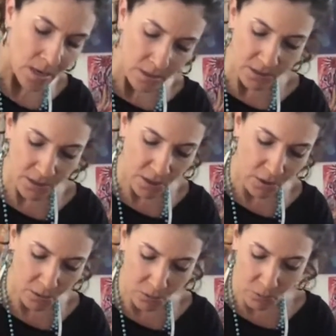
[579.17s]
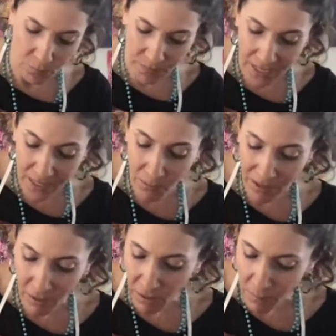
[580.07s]
So anyway,
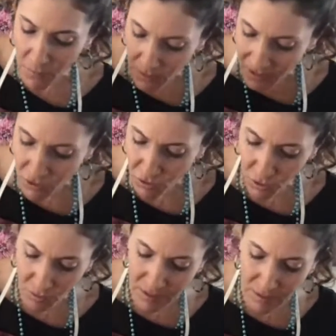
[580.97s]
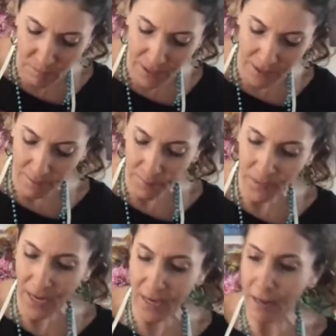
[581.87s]
these are new to me,
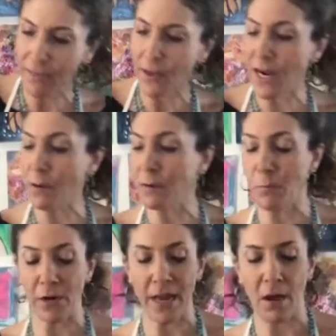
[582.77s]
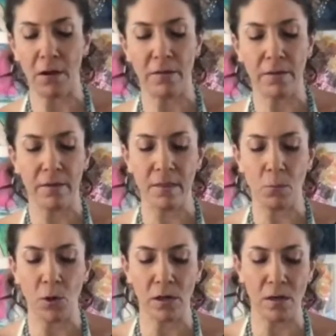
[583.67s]
and I thought I would bring out
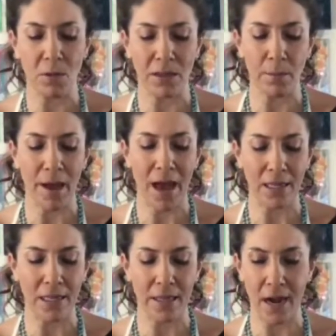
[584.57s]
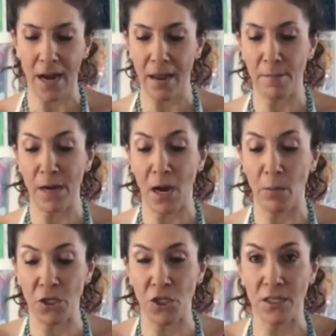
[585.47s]
working with the palette that I am now,
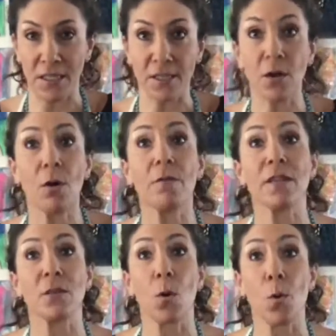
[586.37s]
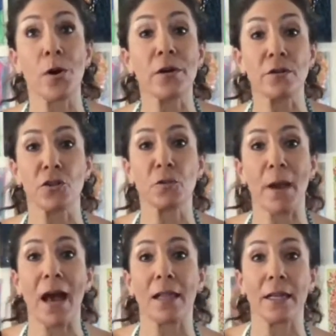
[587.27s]
which is this orange
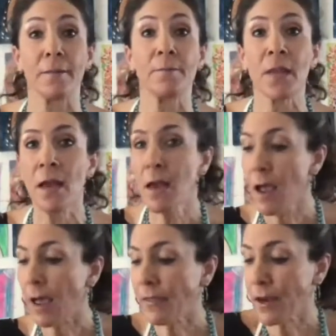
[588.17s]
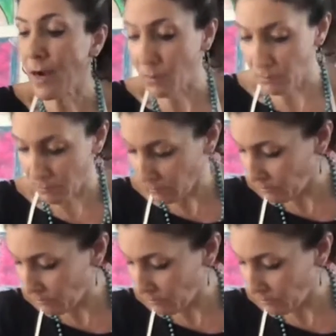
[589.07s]
palette. I thought I would,